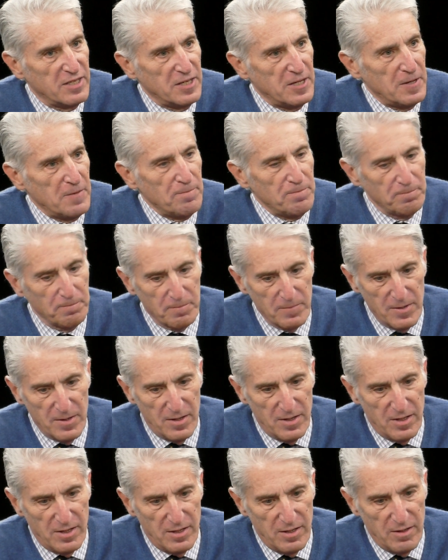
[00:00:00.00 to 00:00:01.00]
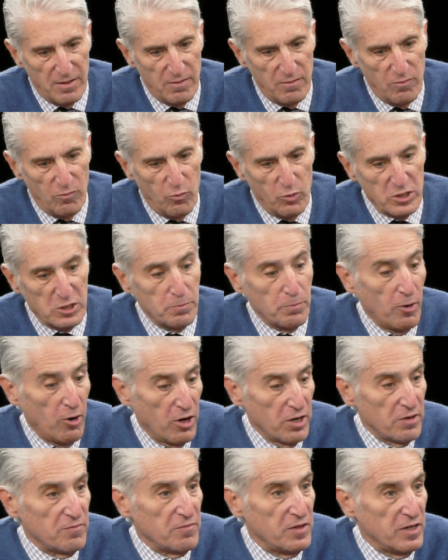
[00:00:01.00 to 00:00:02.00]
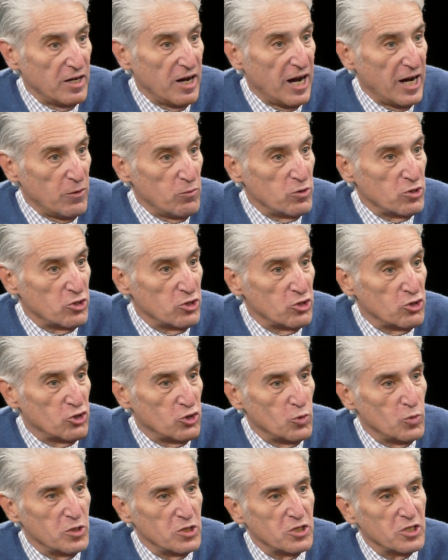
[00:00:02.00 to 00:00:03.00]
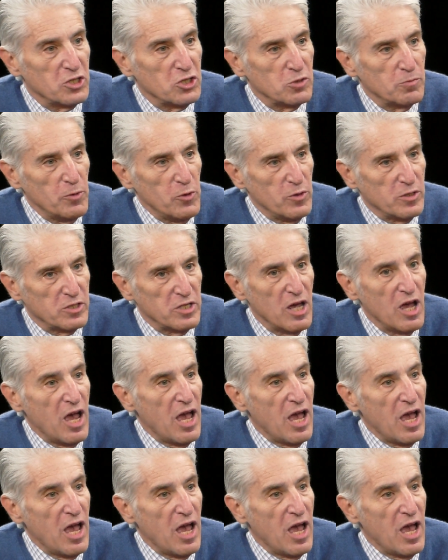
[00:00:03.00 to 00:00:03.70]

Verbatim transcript: um, uh, was part of the Irish Jewish experience.